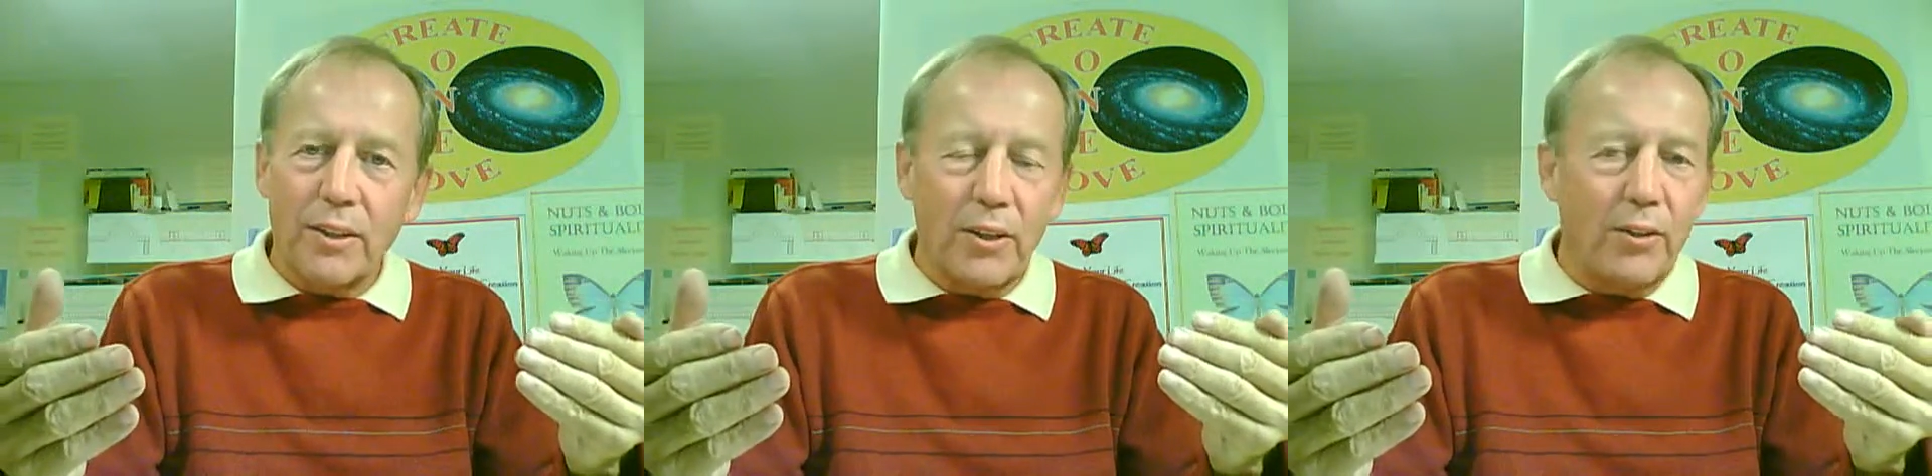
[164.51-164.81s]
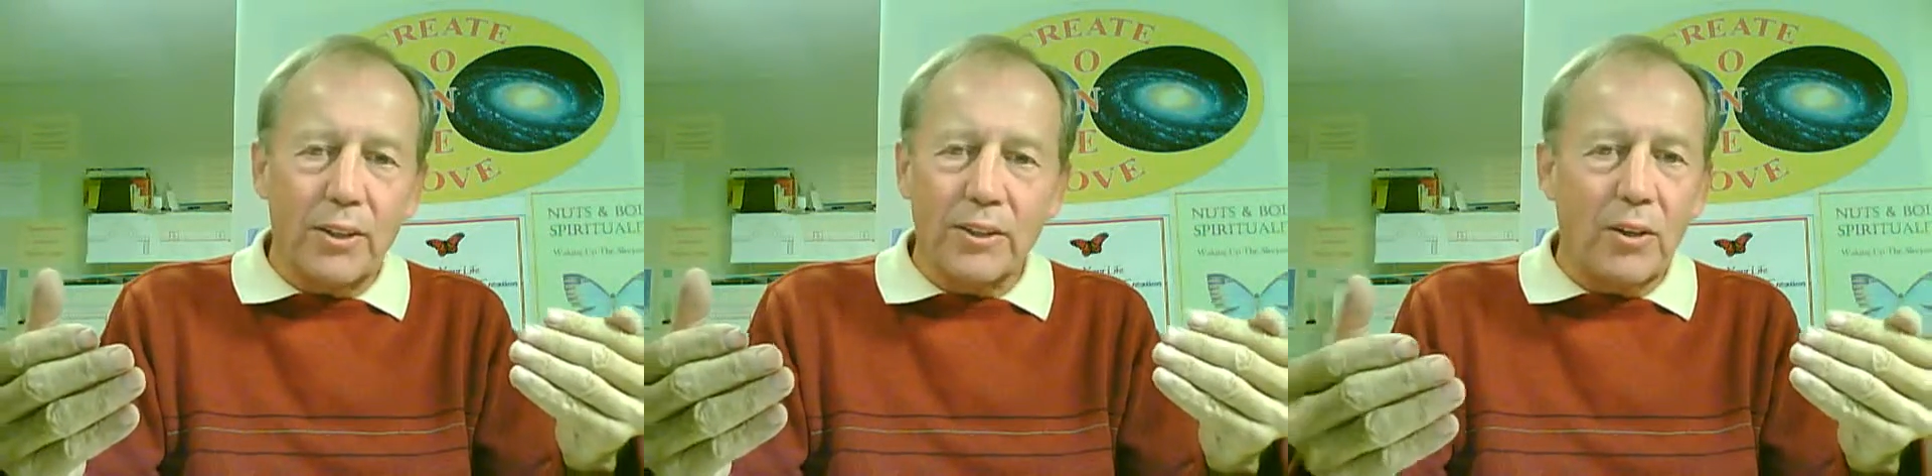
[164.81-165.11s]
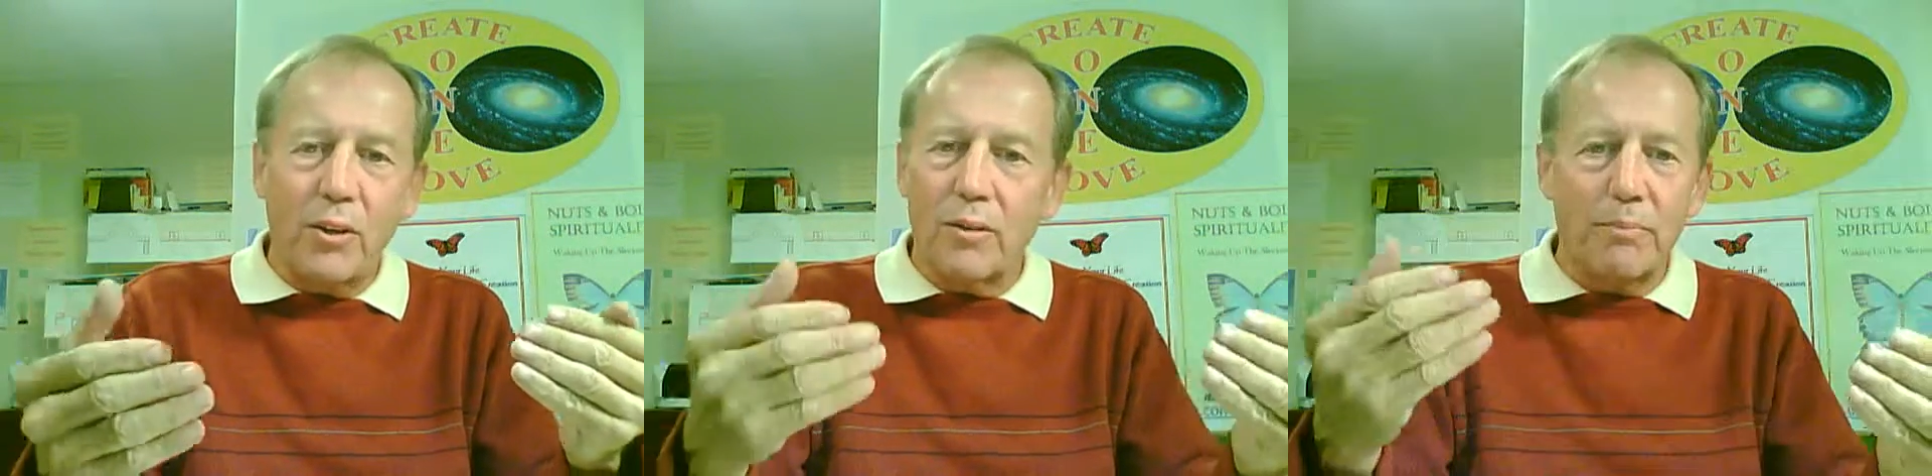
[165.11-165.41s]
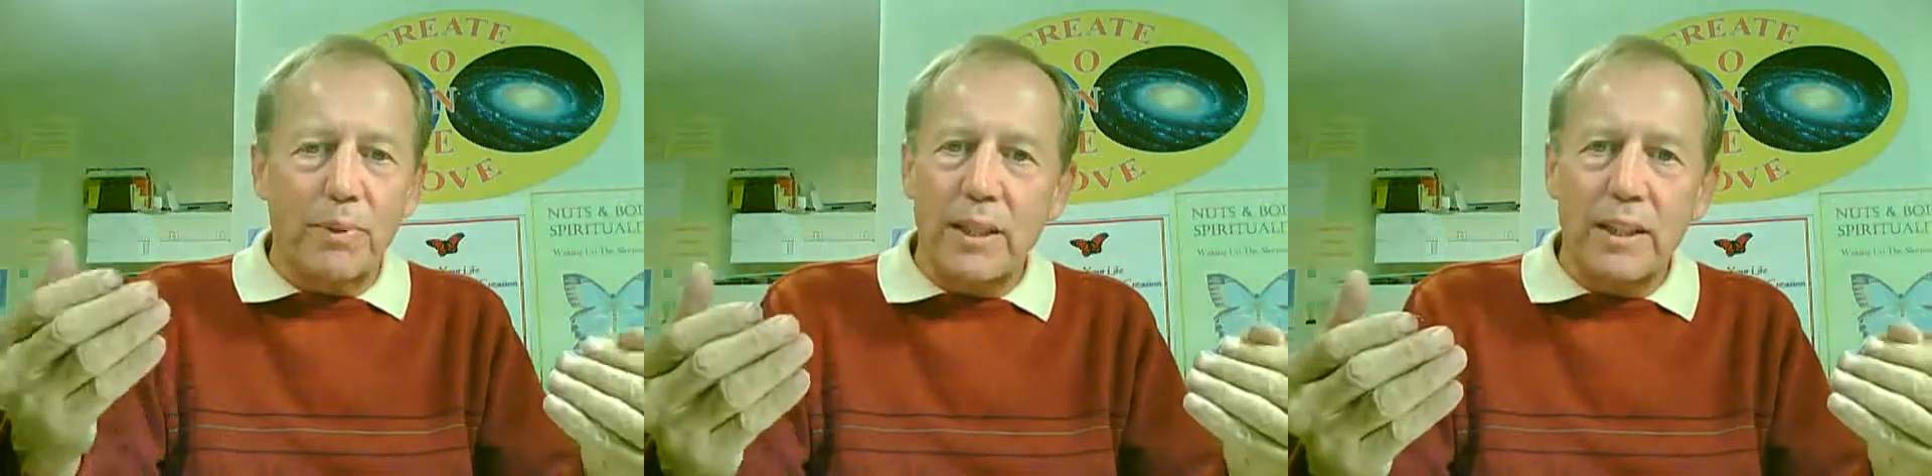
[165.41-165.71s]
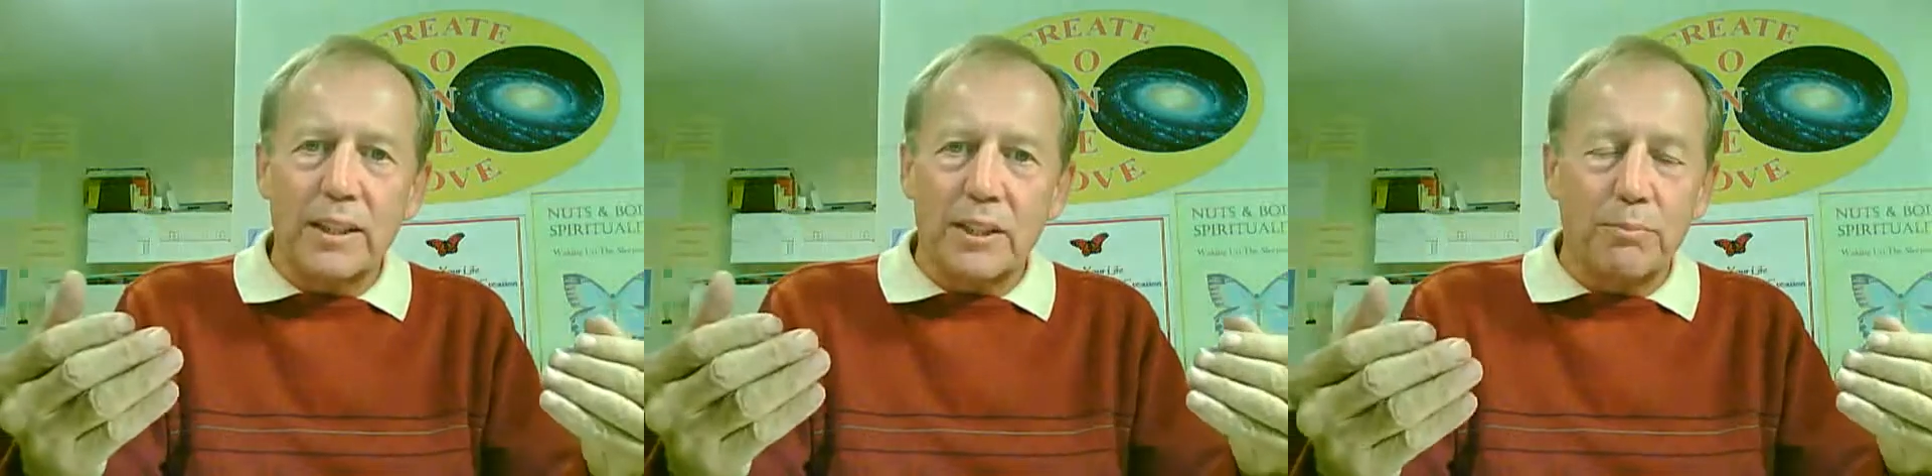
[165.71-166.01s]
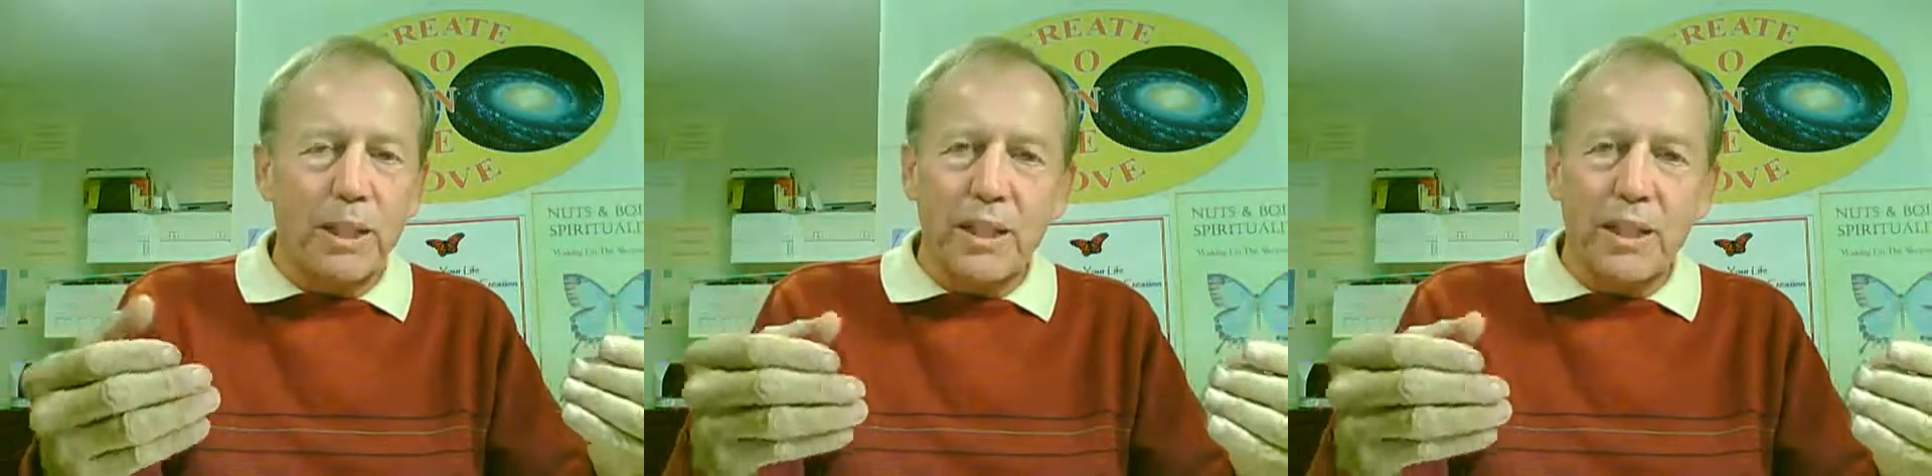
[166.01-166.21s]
You know, it's all beingness.